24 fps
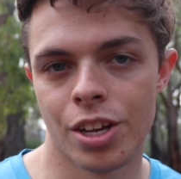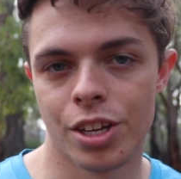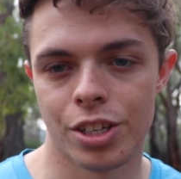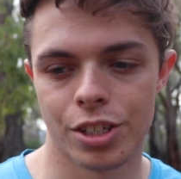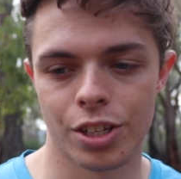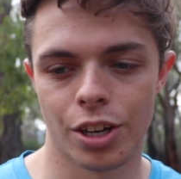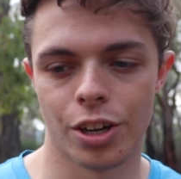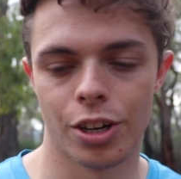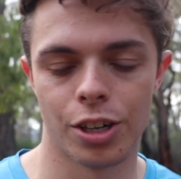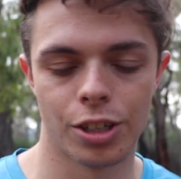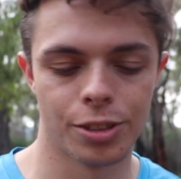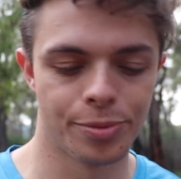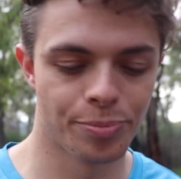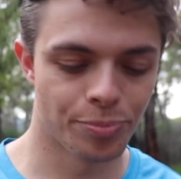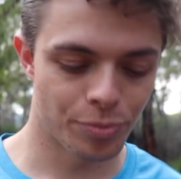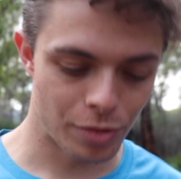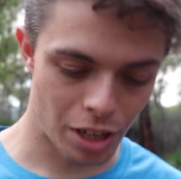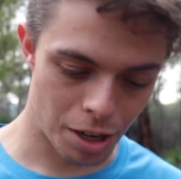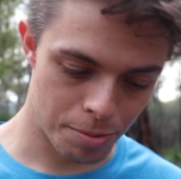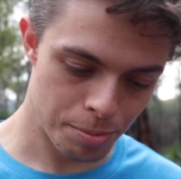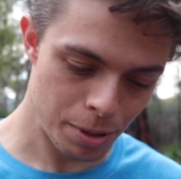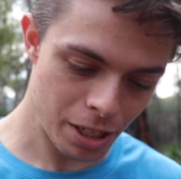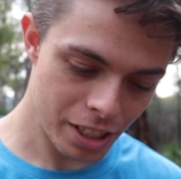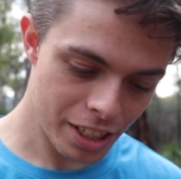So
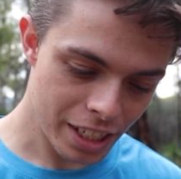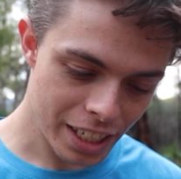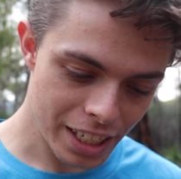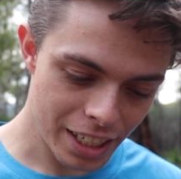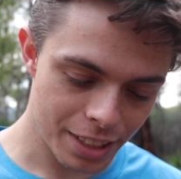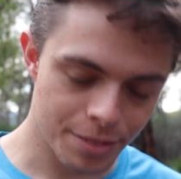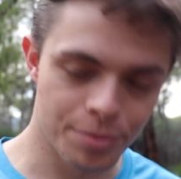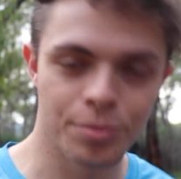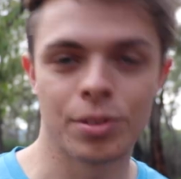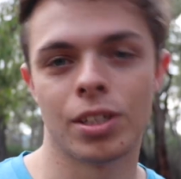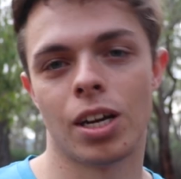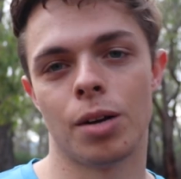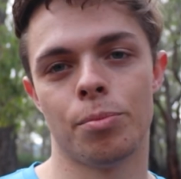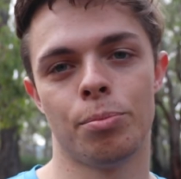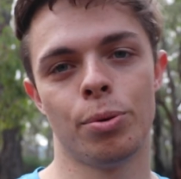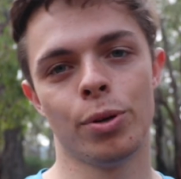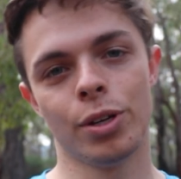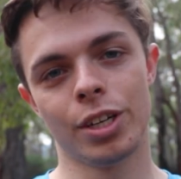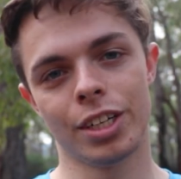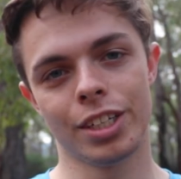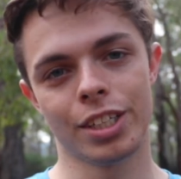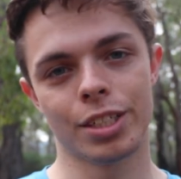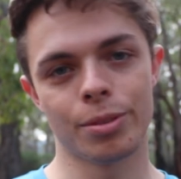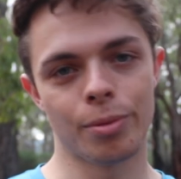I plug it in, I
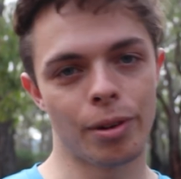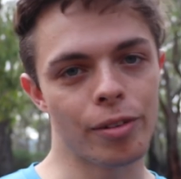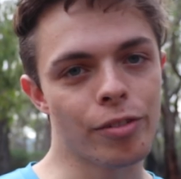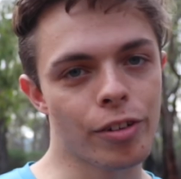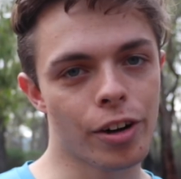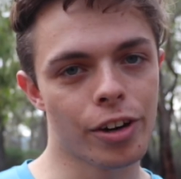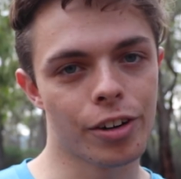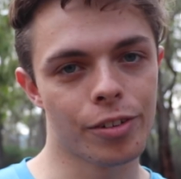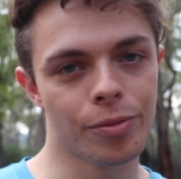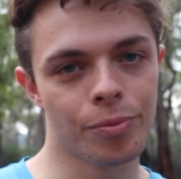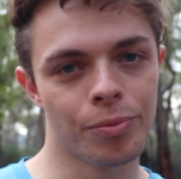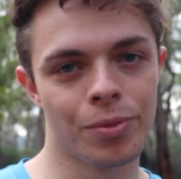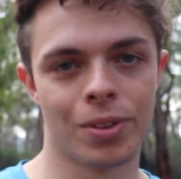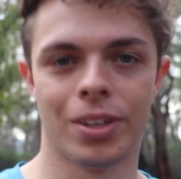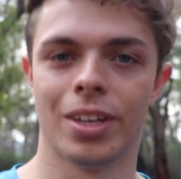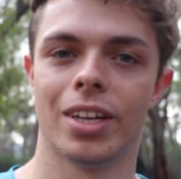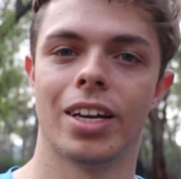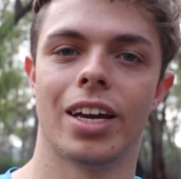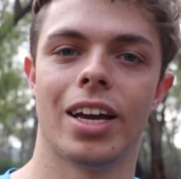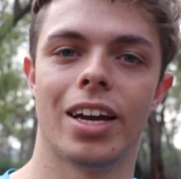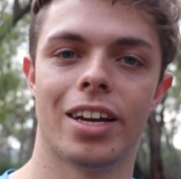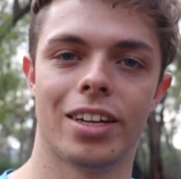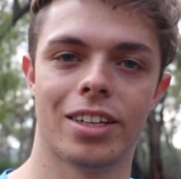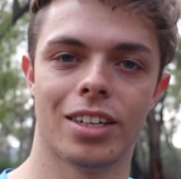put it into my phone,
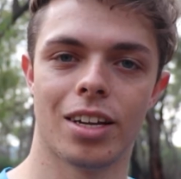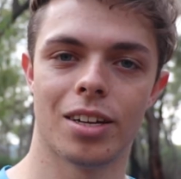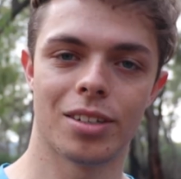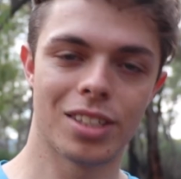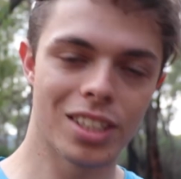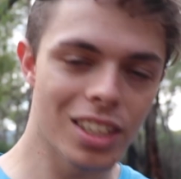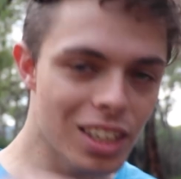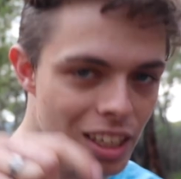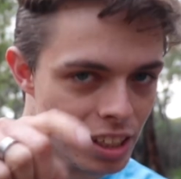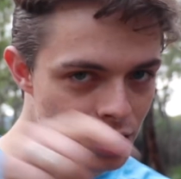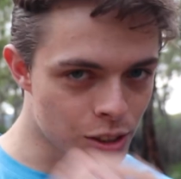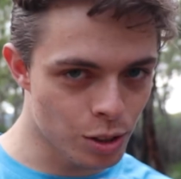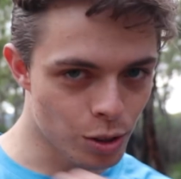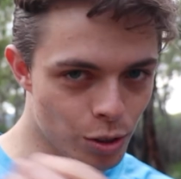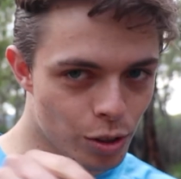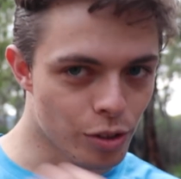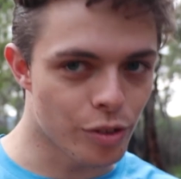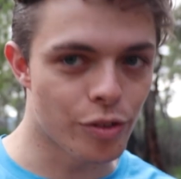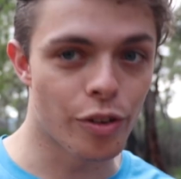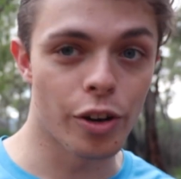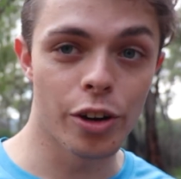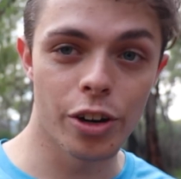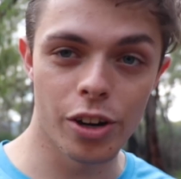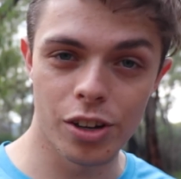and I selected all
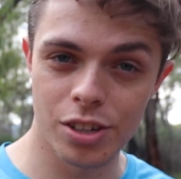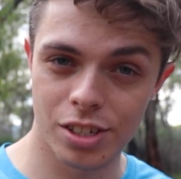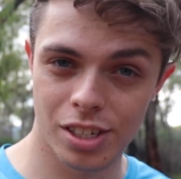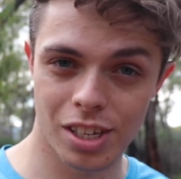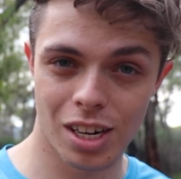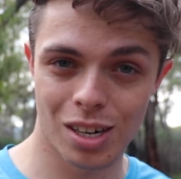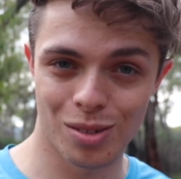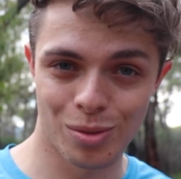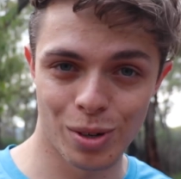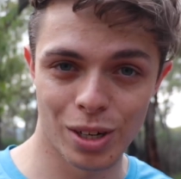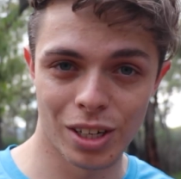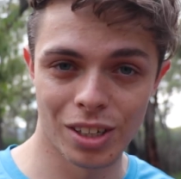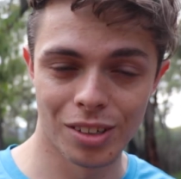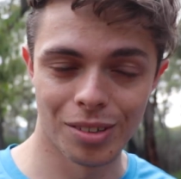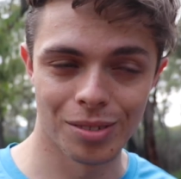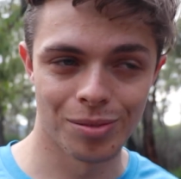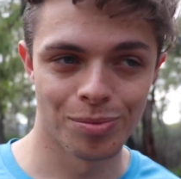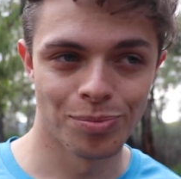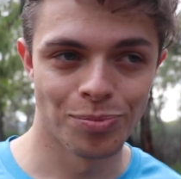the photos that I wanted.